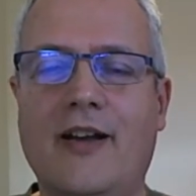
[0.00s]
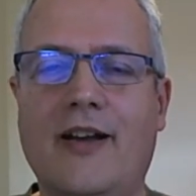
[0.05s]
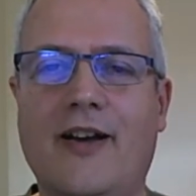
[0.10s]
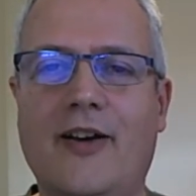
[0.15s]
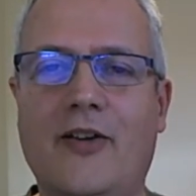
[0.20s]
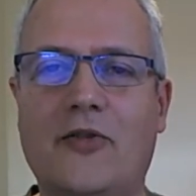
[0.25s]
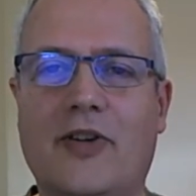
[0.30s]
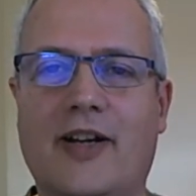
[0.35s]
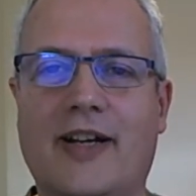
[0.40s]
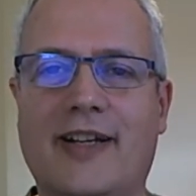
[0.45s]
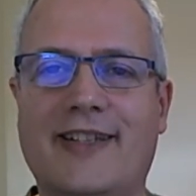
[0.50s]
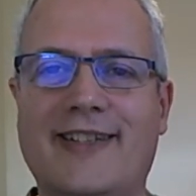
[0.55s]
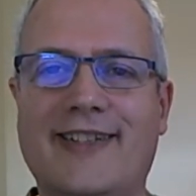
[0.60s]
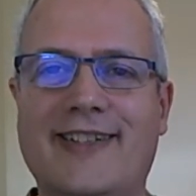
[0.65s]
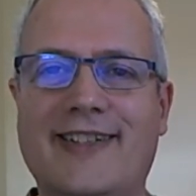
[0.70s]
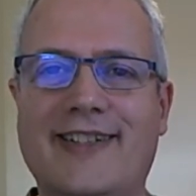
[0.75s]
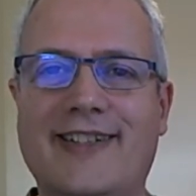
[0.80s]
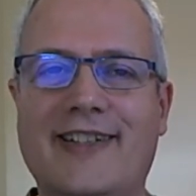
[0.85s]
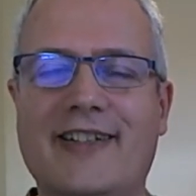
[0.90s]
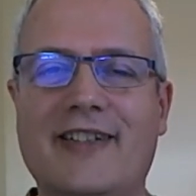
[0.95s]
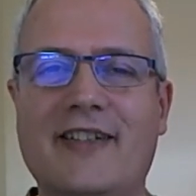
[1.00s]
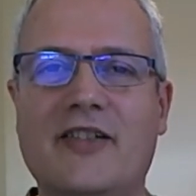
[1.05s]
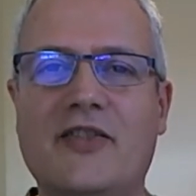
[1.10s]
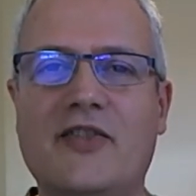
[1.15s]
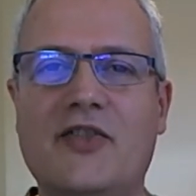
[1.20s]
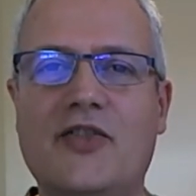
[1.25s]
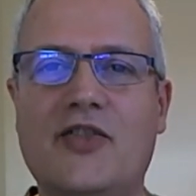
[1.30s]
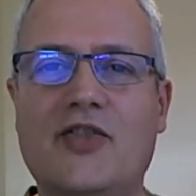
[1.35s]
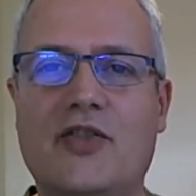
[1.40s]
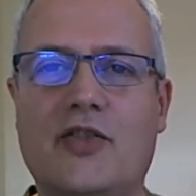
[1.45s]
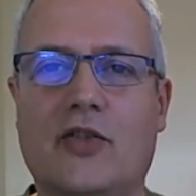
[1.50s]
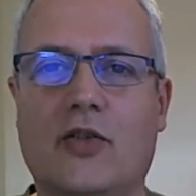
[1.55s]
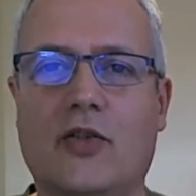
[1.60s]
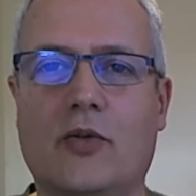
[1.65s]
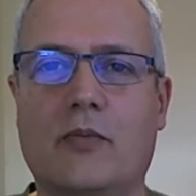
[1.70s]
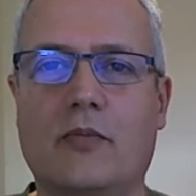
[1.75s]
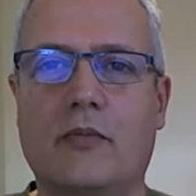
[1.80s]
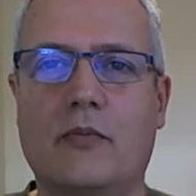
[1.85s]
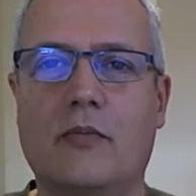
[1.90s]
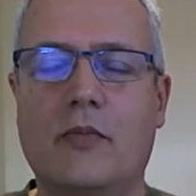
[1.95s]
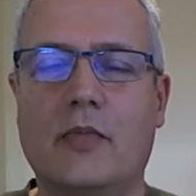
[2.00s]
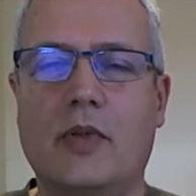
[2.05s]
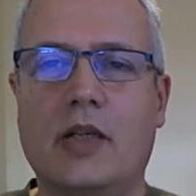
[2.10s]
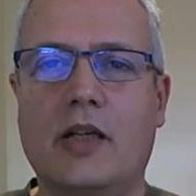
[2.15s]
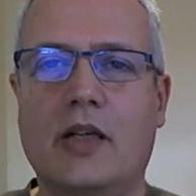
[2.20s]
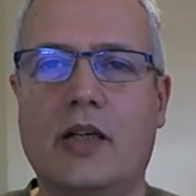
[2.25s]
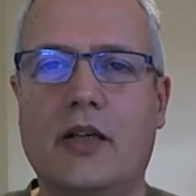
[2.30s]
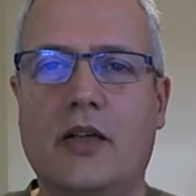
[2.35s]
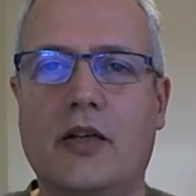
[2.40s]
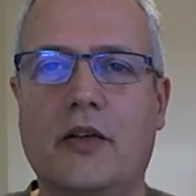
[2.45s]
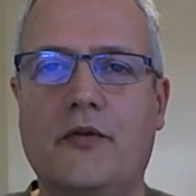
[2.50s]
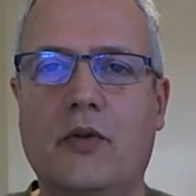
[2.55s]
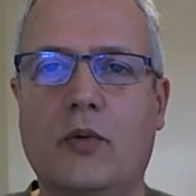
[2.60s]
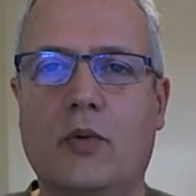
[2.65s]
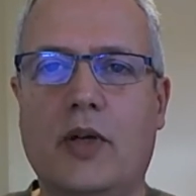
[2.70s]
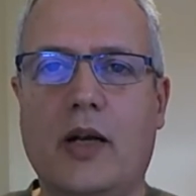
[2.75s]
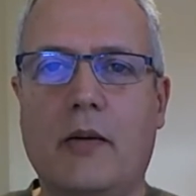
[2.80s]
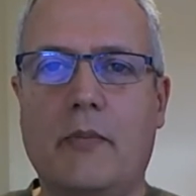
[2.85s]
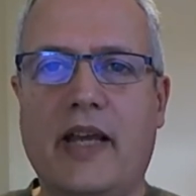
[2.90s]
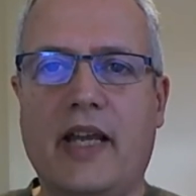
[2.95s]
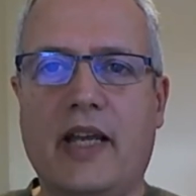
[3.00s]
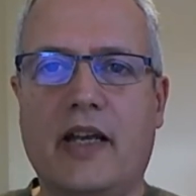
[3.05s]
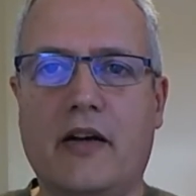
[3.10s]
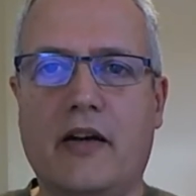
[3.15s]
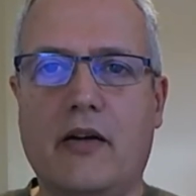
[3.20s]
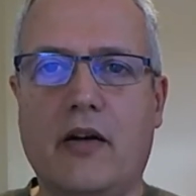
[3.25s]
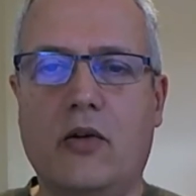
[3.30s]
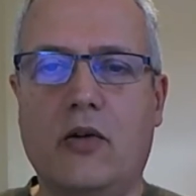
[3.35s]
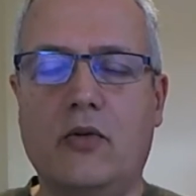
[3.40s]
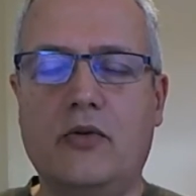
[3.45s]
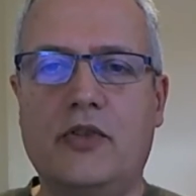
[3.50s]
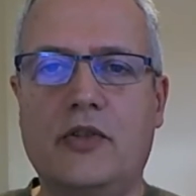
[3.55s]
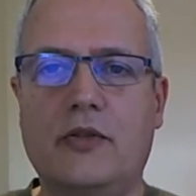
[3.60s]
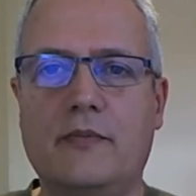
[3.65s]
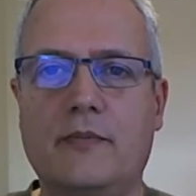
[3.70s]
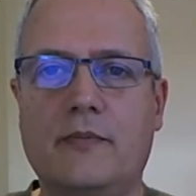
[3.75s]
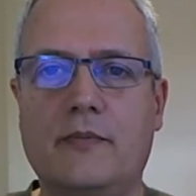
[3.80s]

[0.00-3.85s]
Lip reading: All right, so if you want to make a note,